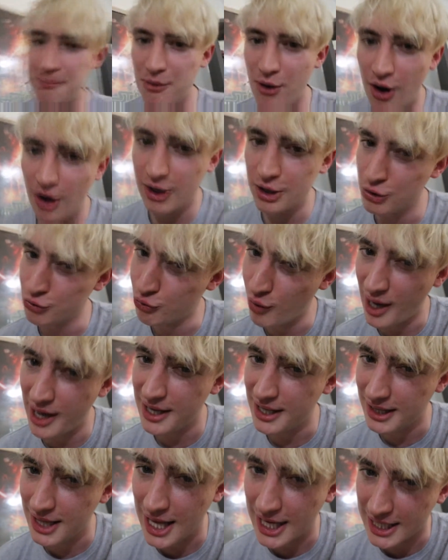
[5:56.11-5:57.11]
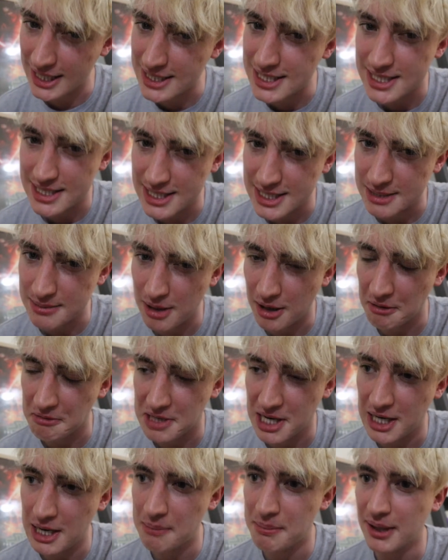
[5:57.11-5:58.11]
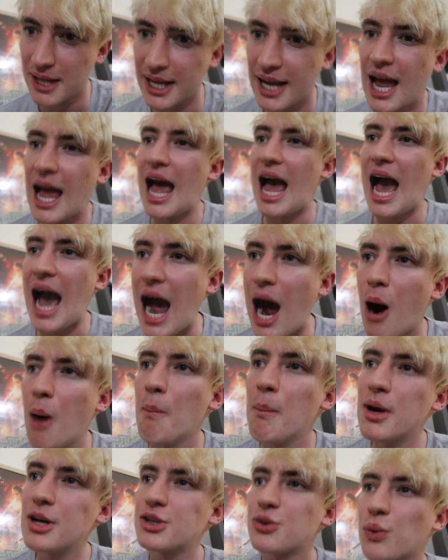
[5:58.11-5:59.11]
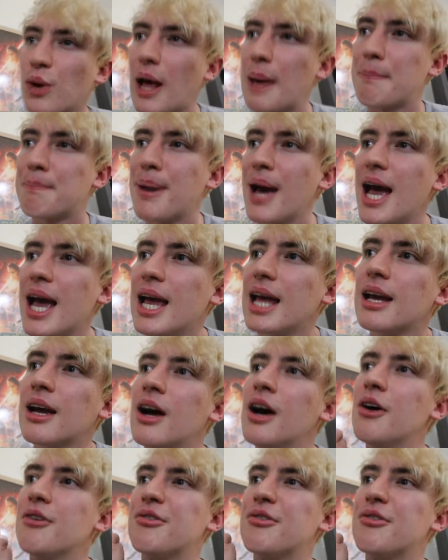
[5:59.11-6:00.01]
I'm not gonna rate it like an assist out of 10. I'd be like, how much would I pay